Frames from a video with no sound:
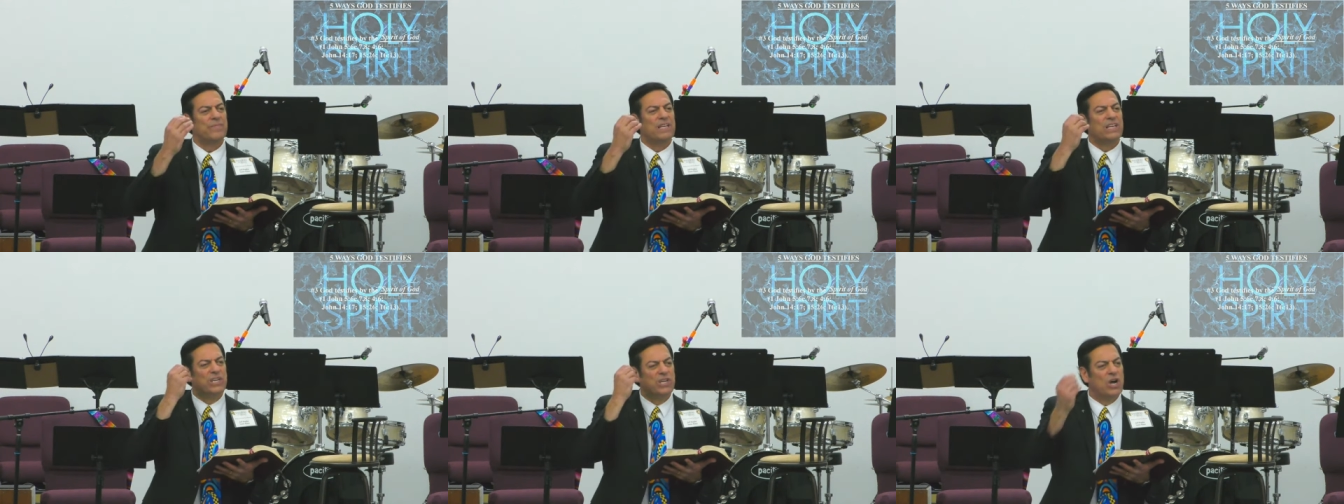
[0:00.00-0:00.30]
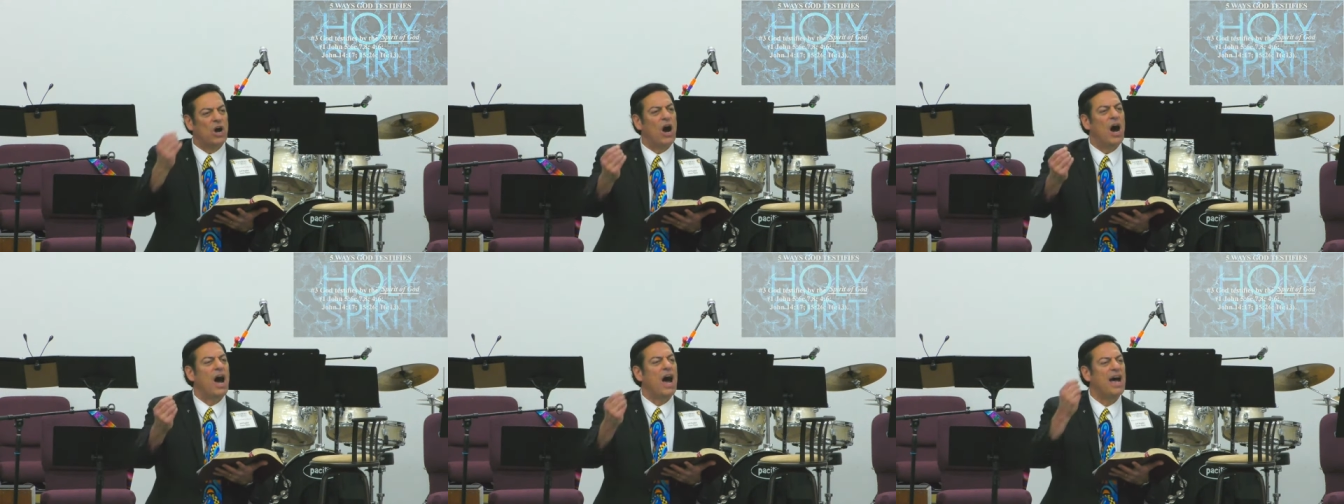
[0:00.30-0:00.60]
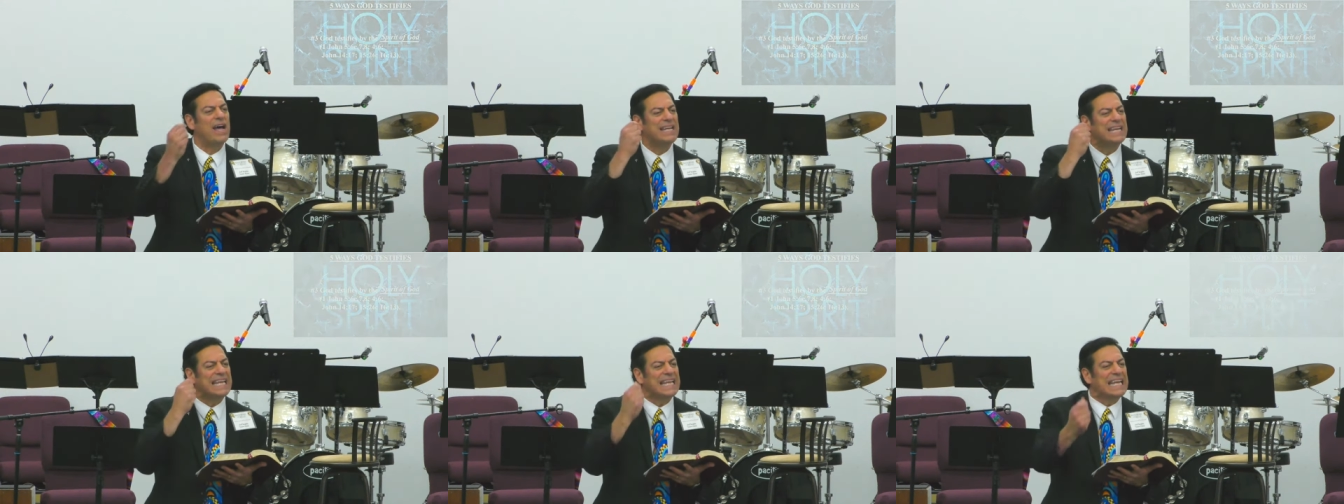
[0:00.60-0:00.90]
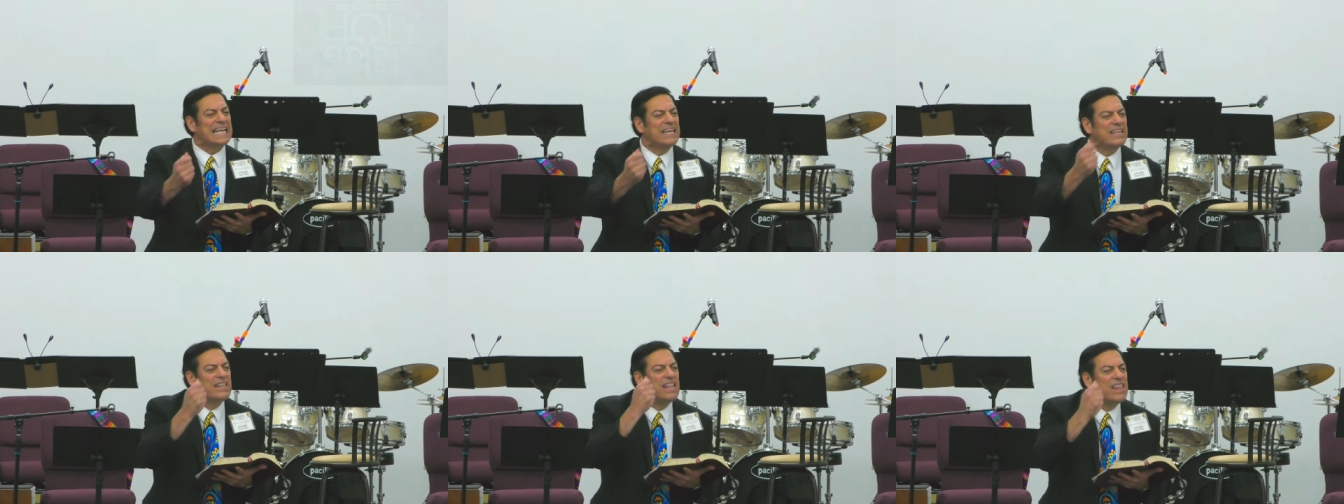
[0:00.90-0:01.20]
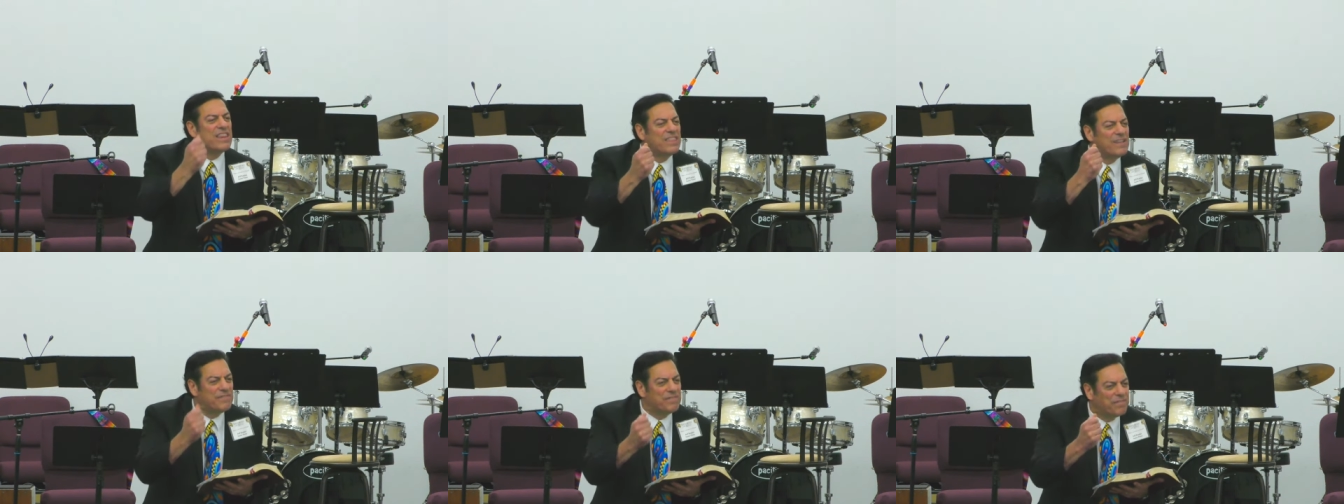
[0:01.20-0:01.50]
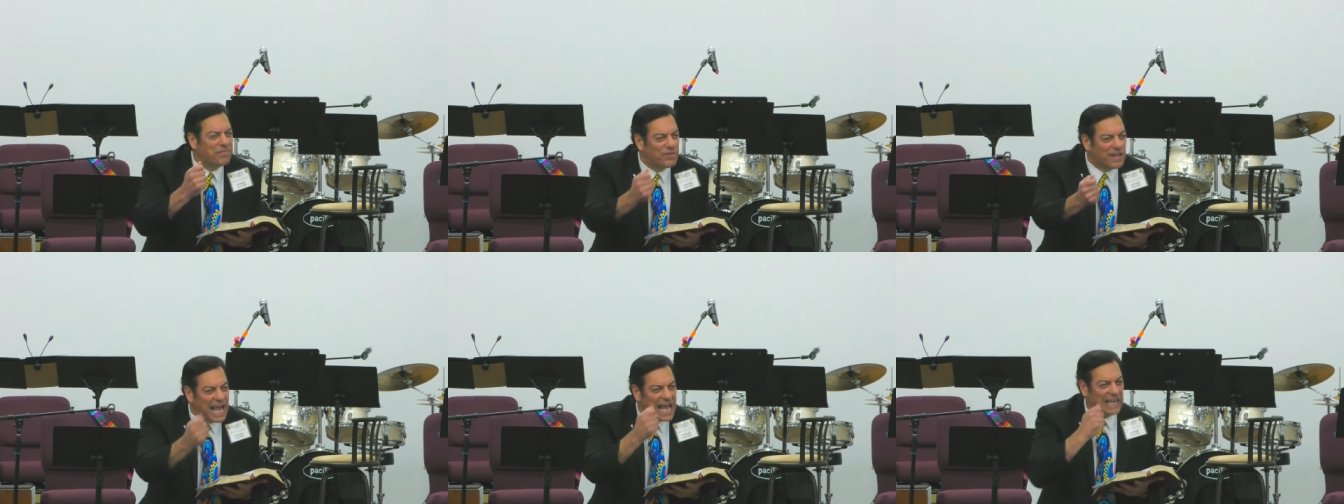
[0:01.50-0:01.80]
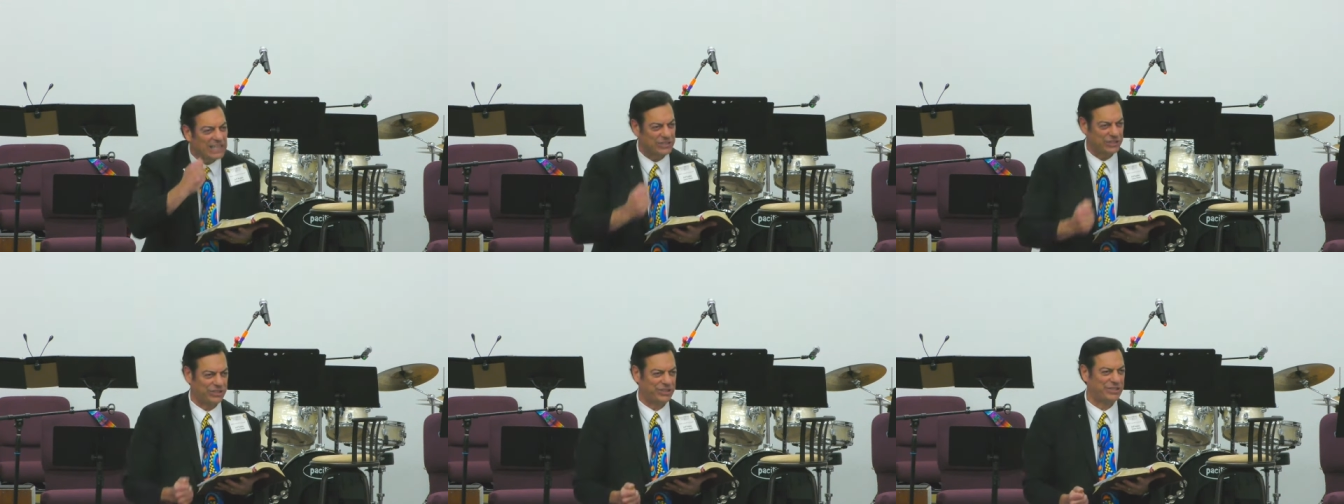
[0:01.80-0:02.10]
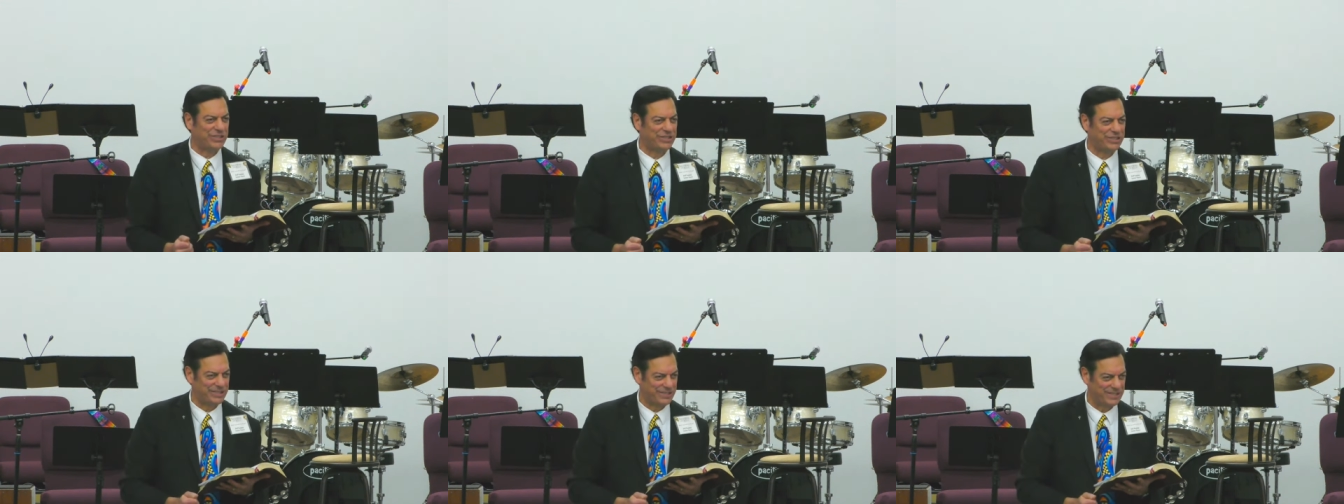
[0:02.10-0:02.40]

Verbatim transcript: God in the flesh.